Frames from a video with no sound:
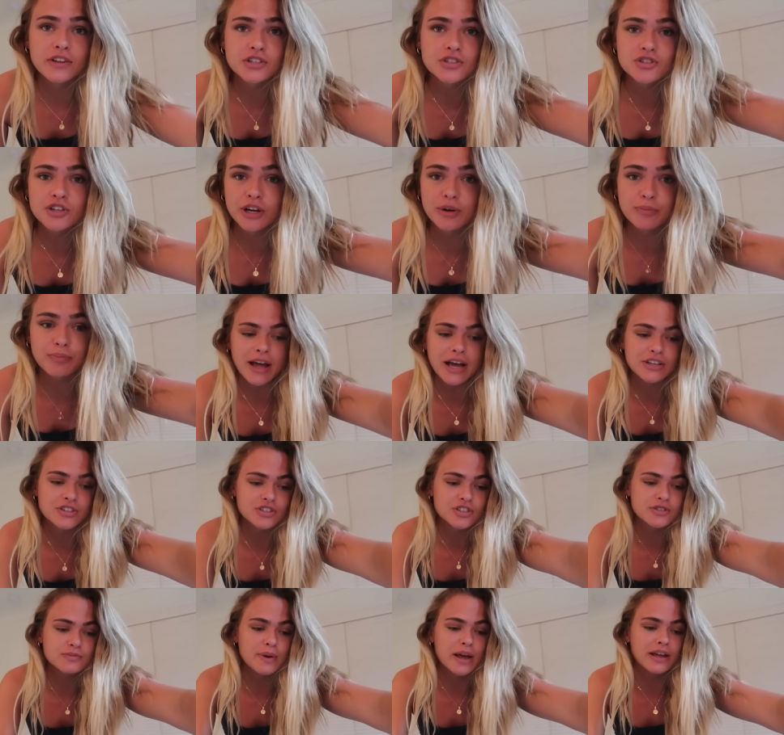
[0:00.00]
This trip has
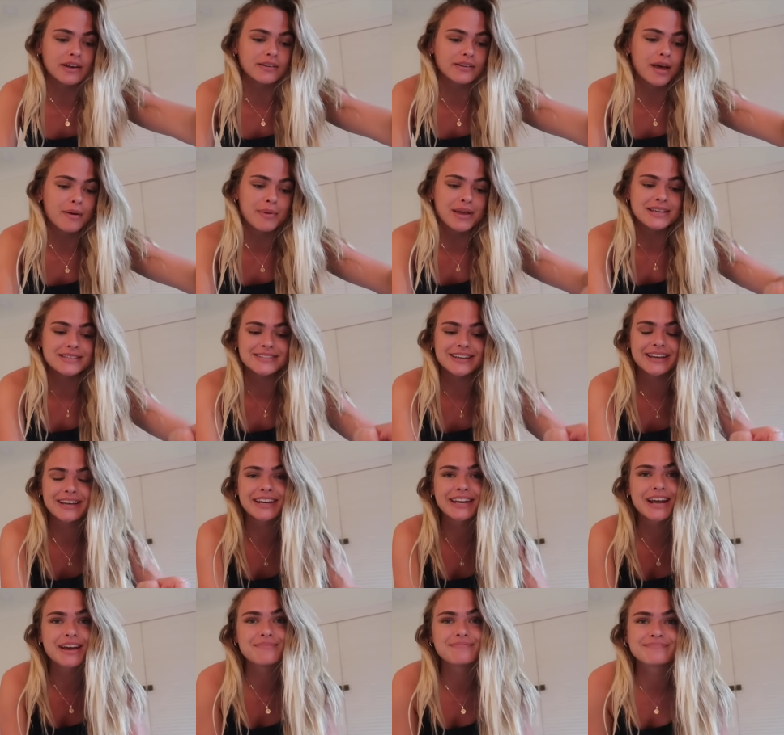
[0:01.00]
just been
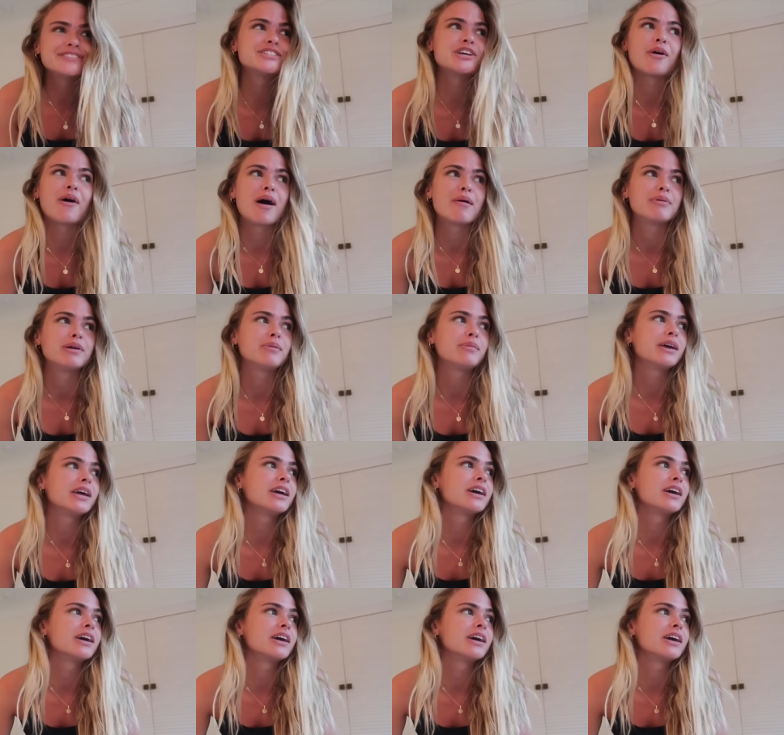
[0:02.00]
amazing and I'm so happy to be